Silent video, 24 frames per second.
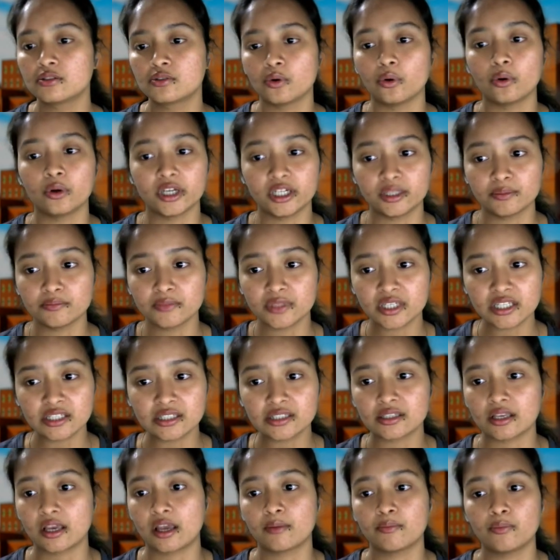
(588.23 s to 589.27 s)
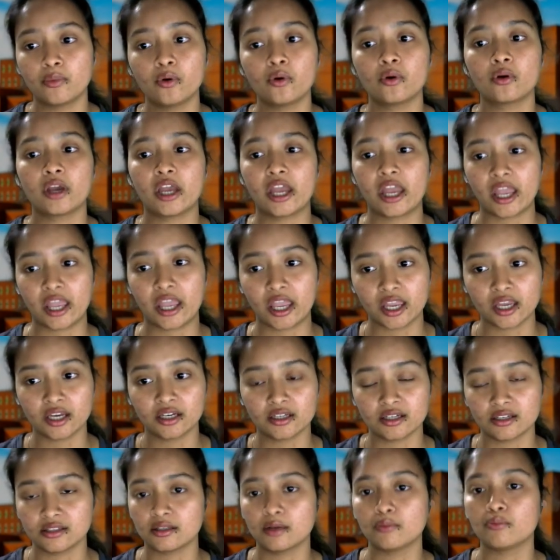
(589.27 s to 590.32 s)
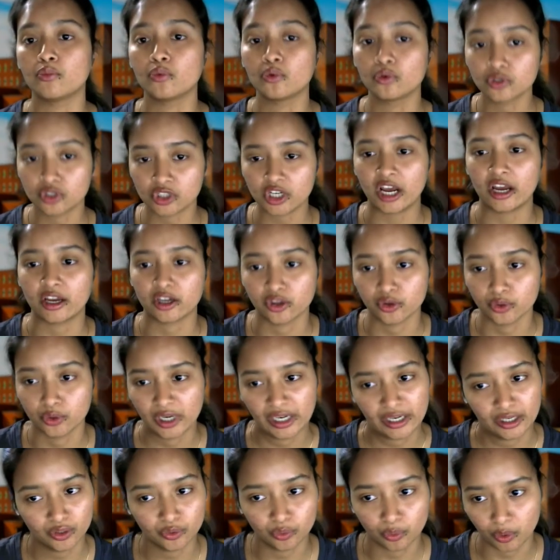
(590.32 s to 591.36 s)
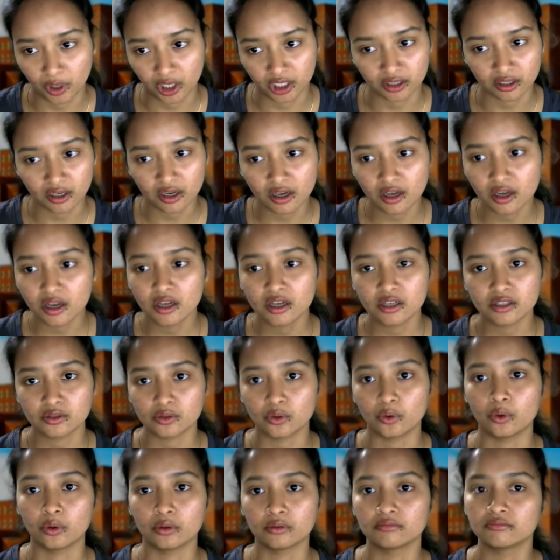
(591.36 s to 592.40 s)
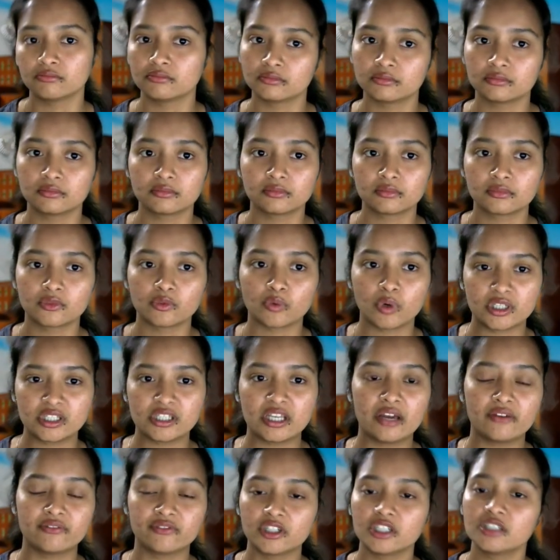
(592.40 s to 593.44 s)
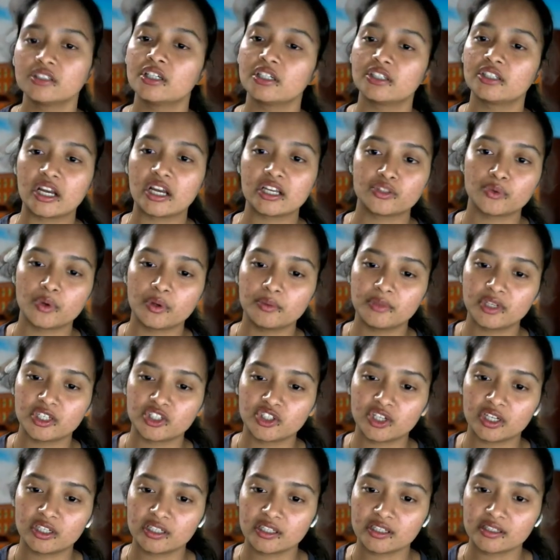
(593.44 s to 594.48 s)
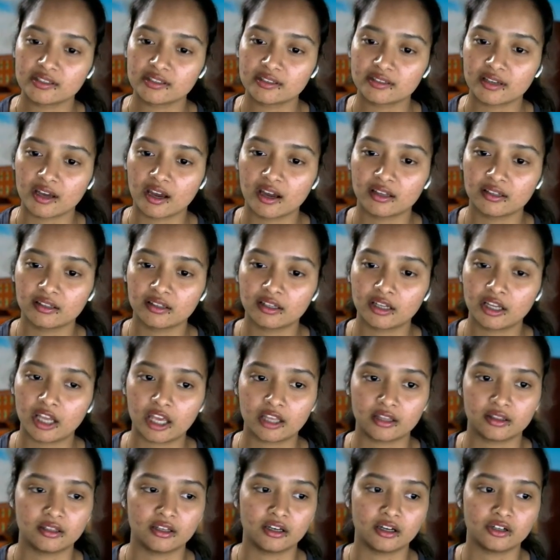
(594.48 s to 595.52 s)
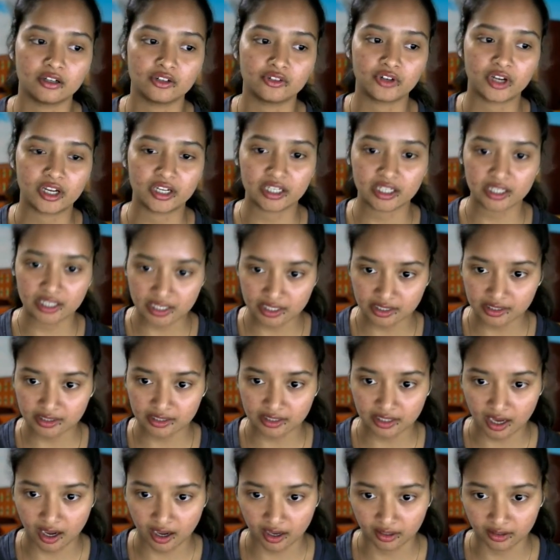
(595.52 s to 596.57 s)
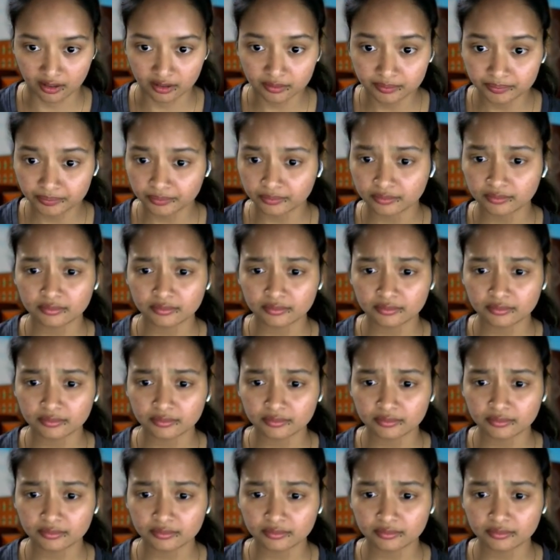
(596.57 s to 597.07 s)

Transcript: So it means epoch 8 is the most accurate one. So once after the transformation is done and the training is done,